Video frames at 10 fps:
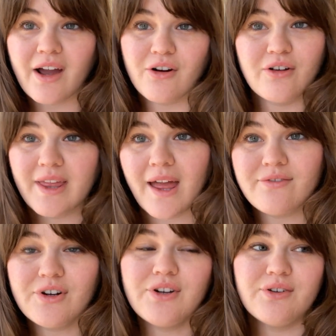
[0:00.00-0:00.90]
early
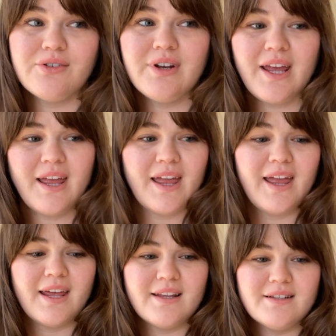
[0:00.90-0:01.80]
afternoon,
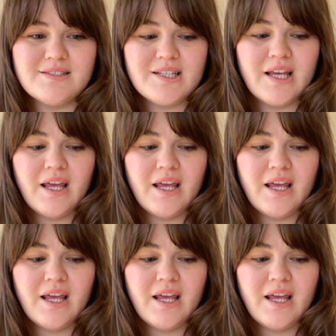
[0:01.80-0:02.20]
and